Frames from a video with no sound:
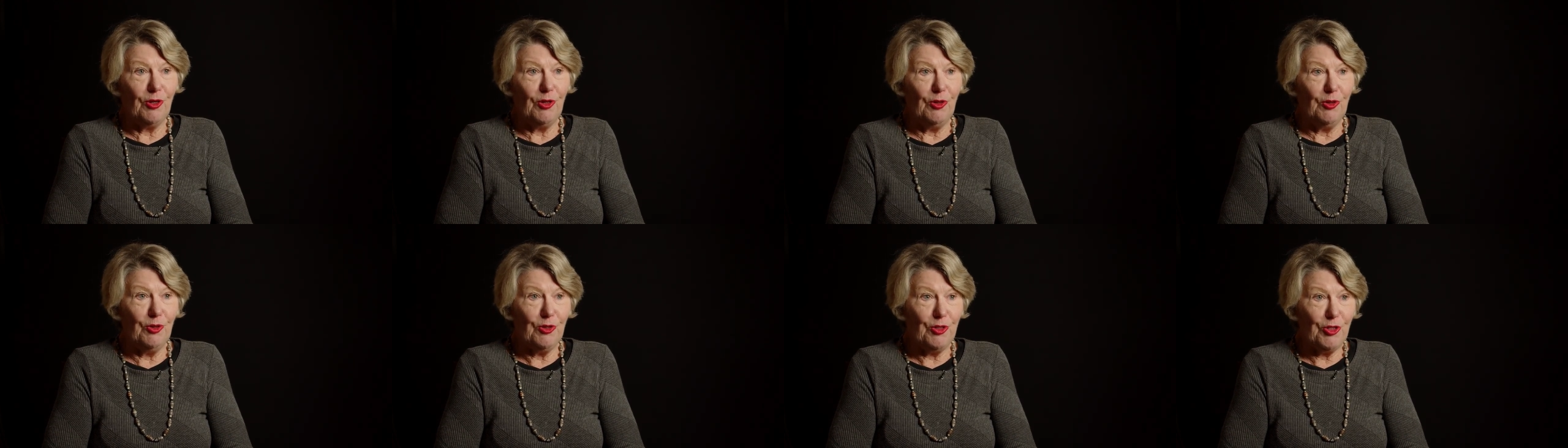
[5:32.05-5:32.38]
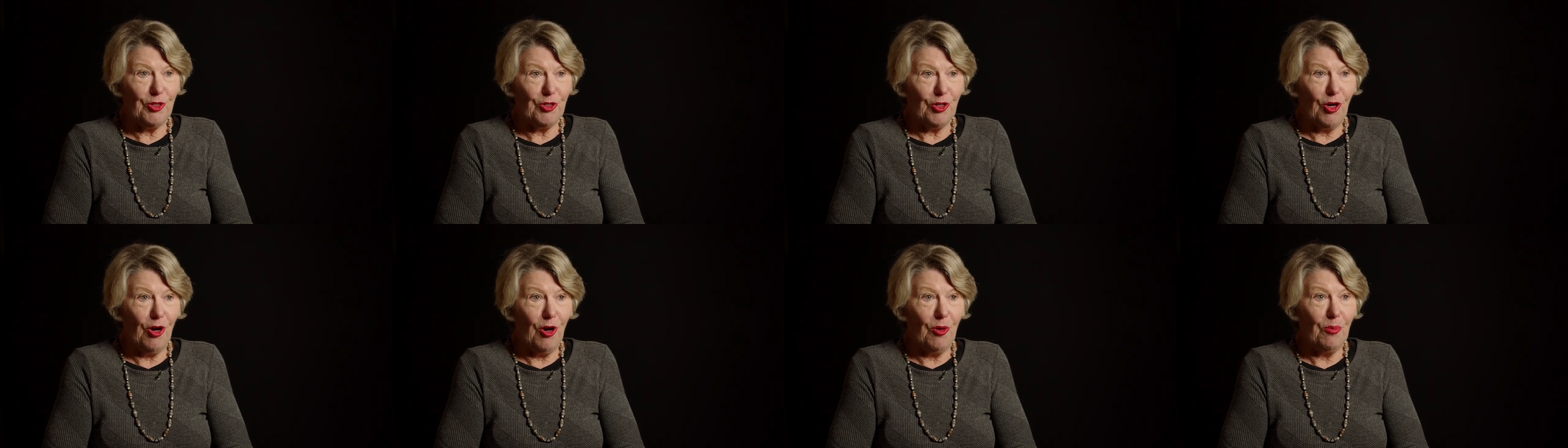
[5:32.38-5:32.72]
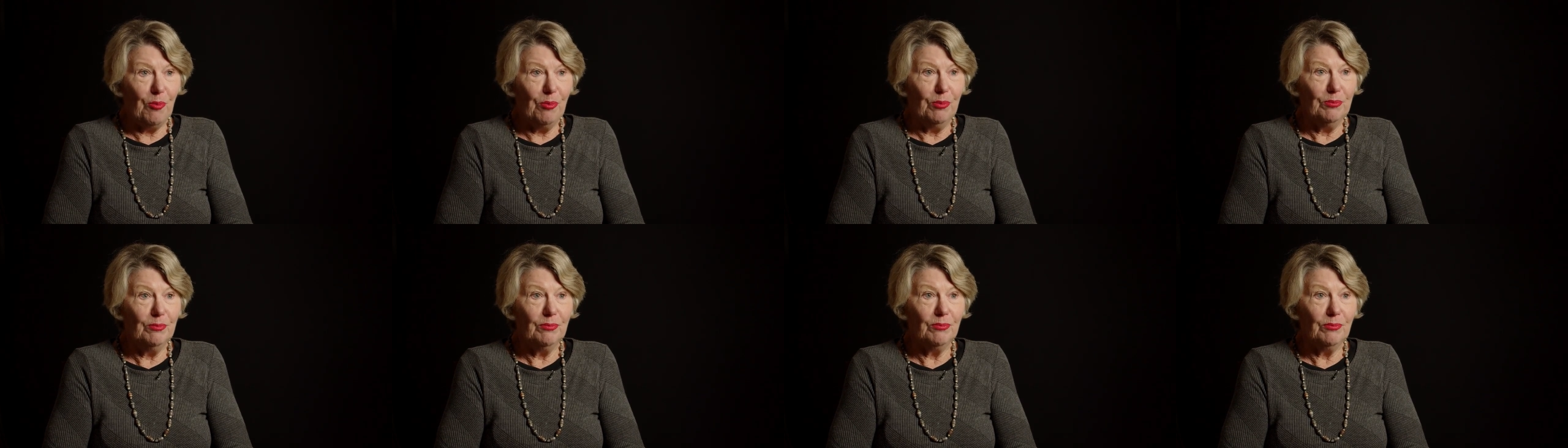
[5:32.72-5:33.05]
good
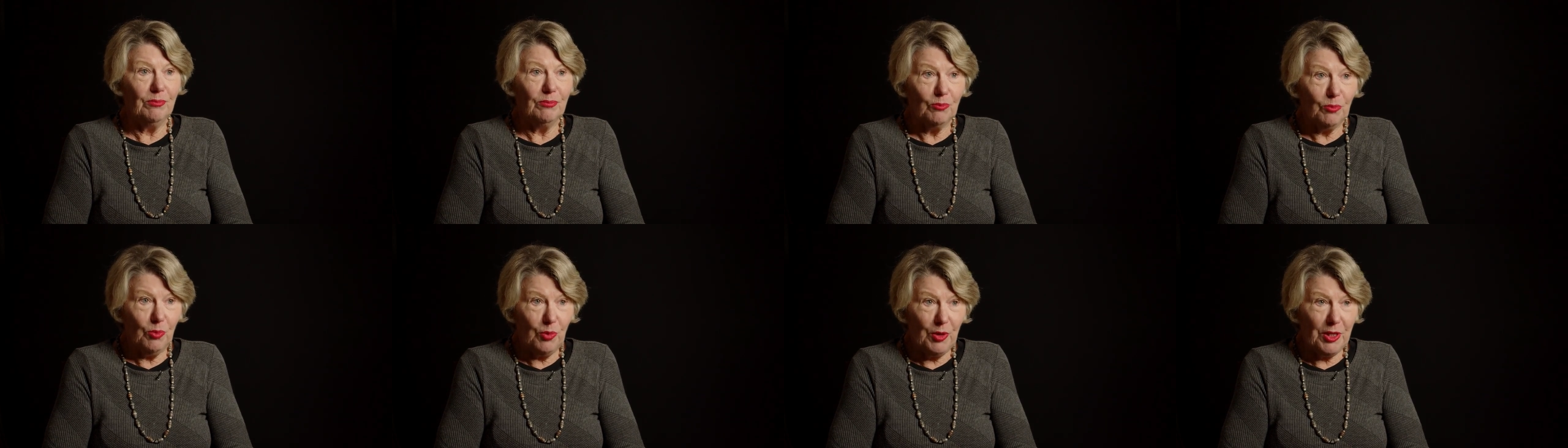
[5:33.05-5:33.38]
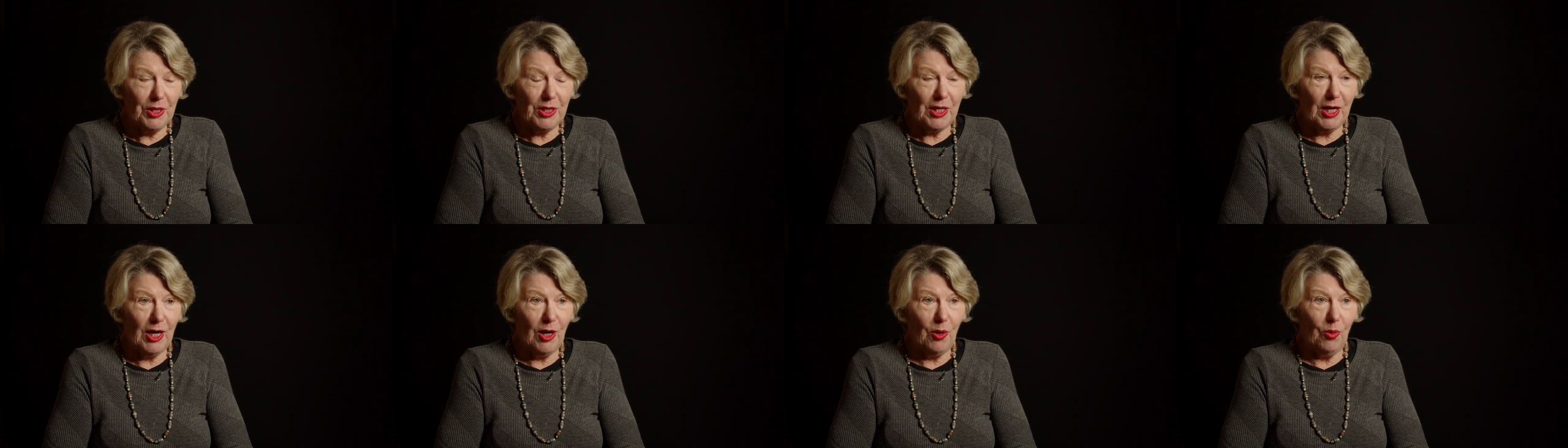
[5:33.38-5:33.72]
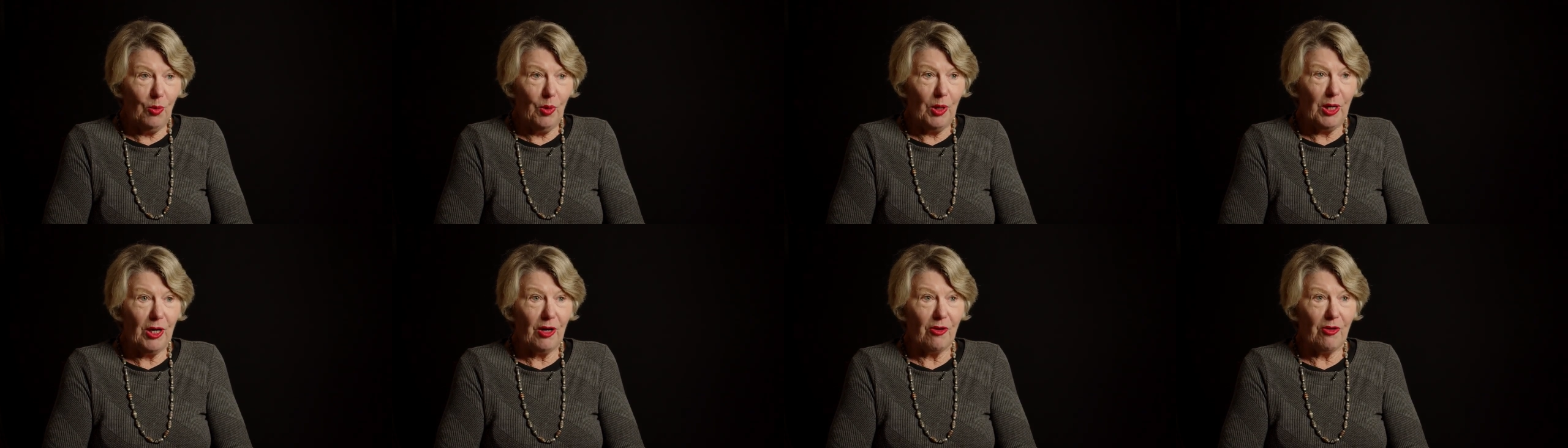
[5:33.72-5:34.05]
job
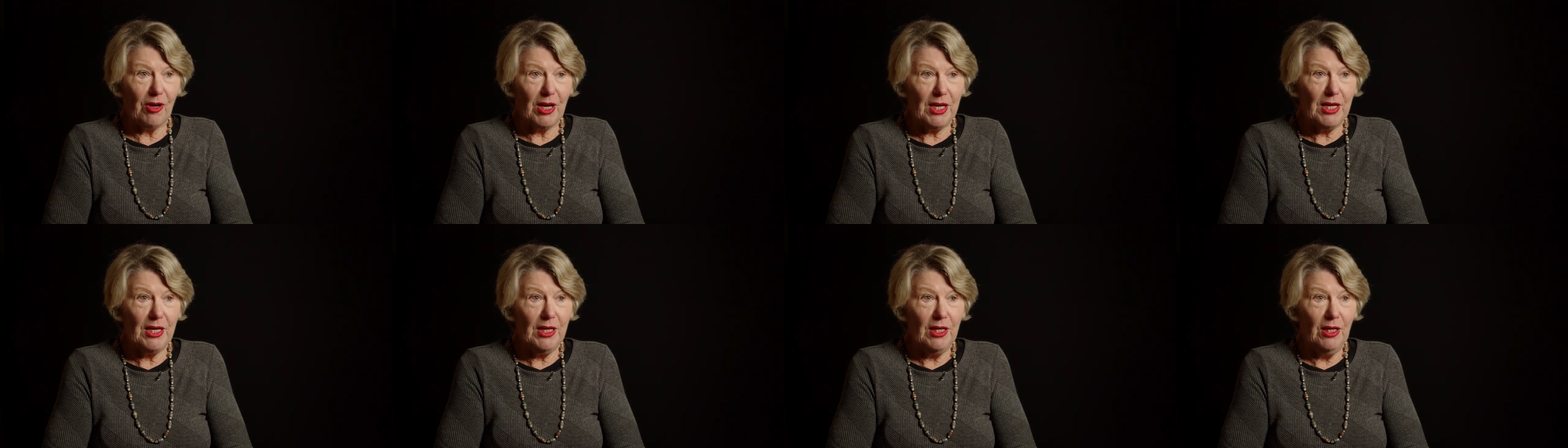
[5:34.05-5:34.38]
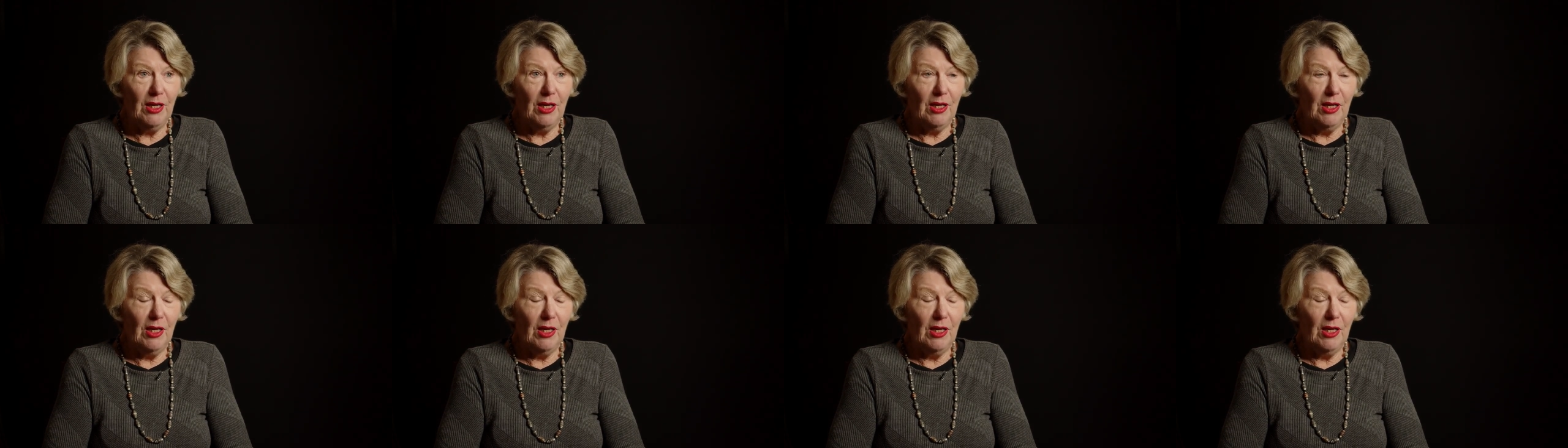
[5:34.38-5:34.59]
without worry,